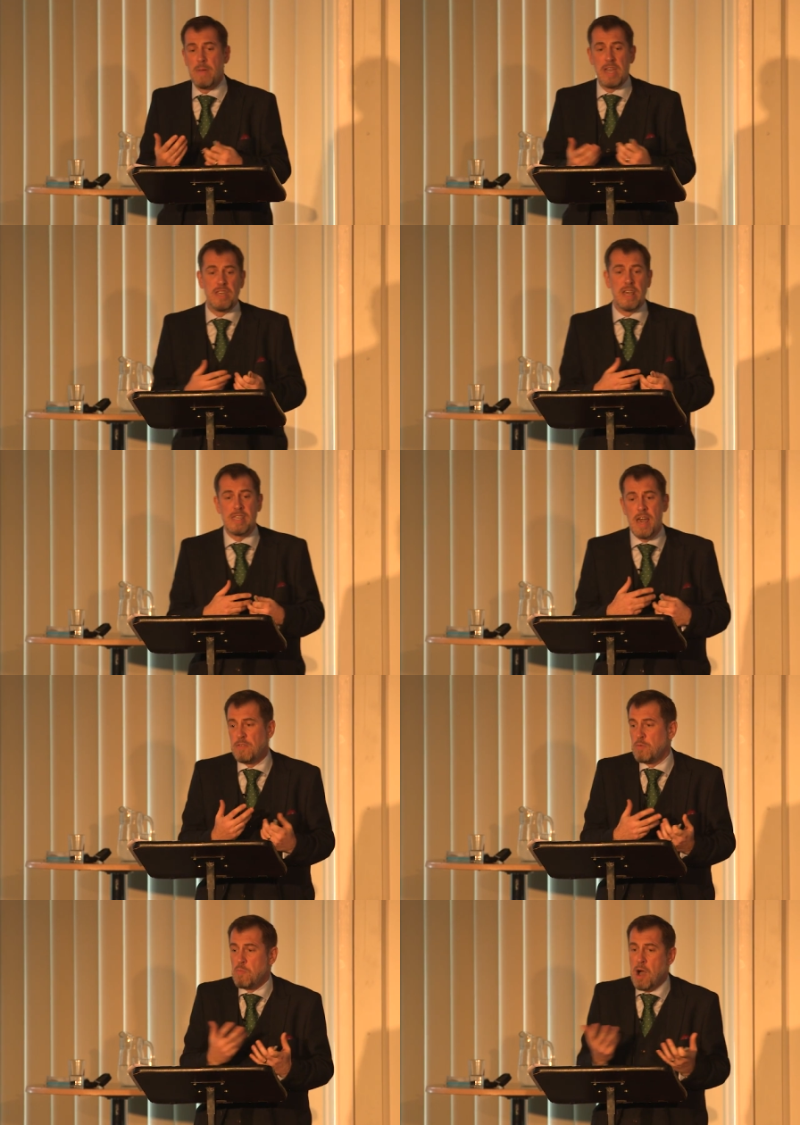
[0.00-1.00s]
in year
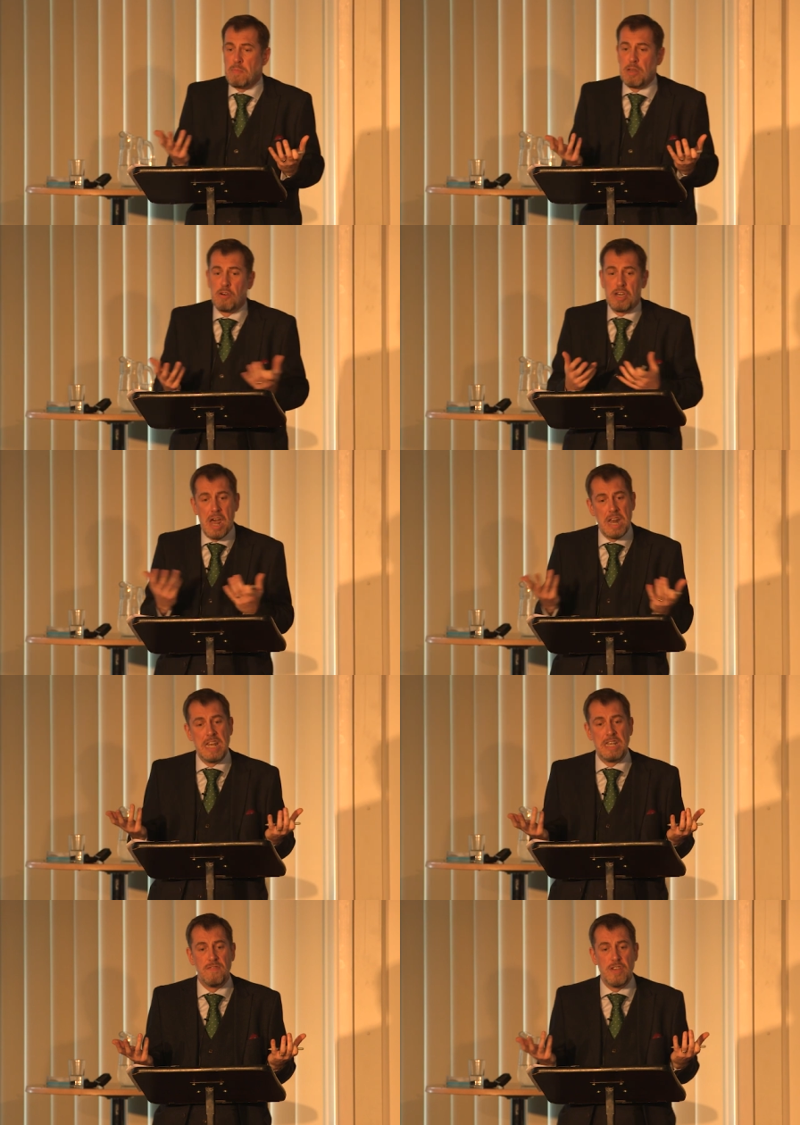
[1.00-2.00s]
seven, we might be looking at an
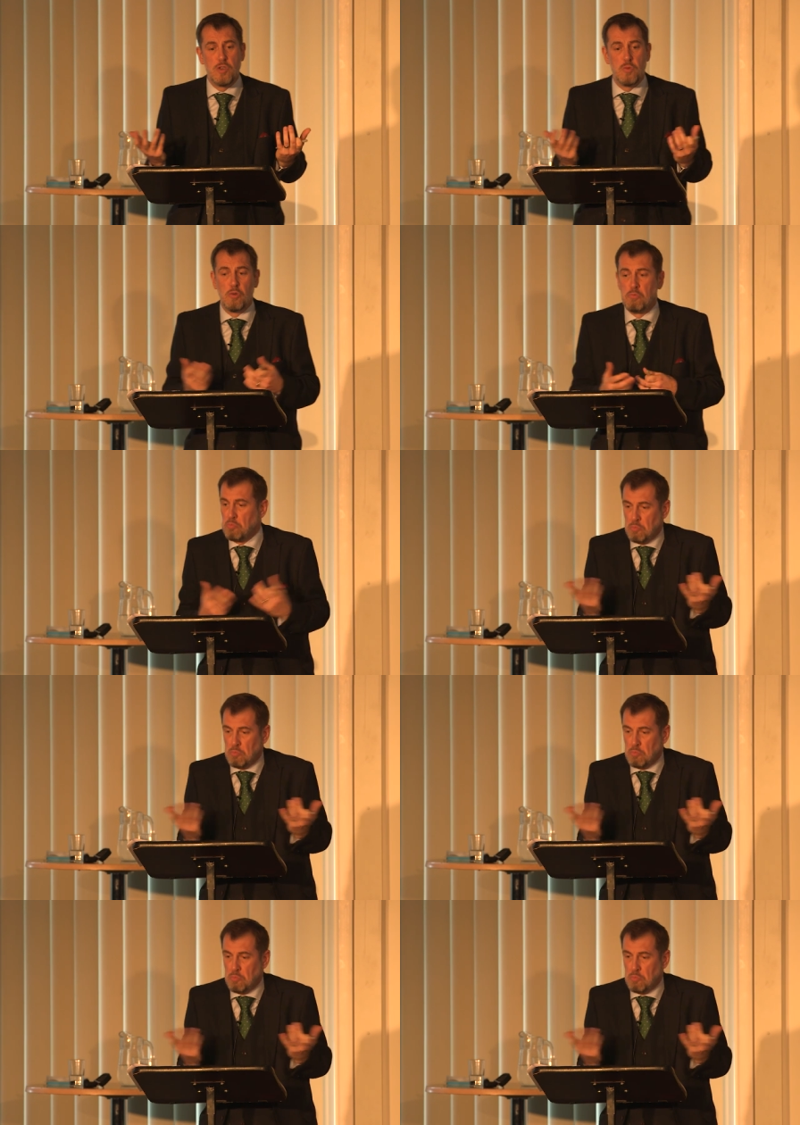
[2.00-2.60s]
individual.